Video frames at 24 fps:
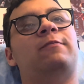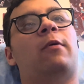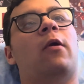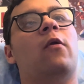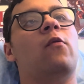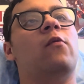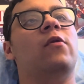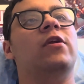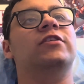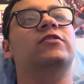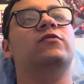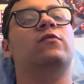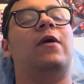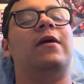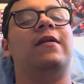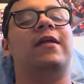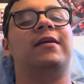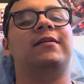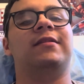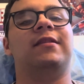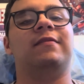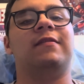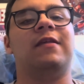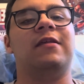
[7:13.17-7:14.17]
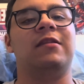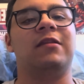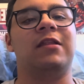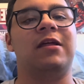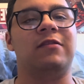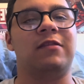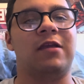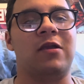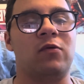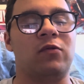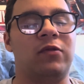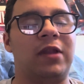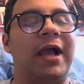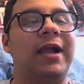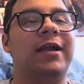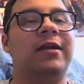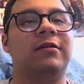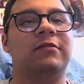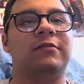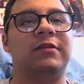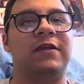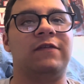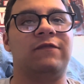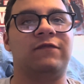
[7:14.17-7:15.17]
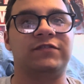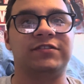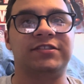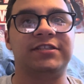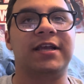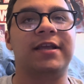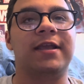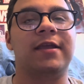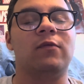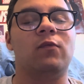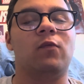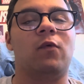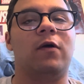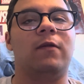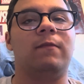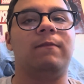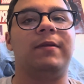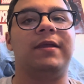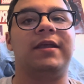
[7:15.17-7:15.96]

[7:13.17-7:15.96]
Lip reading: part of the reason why they like the second one,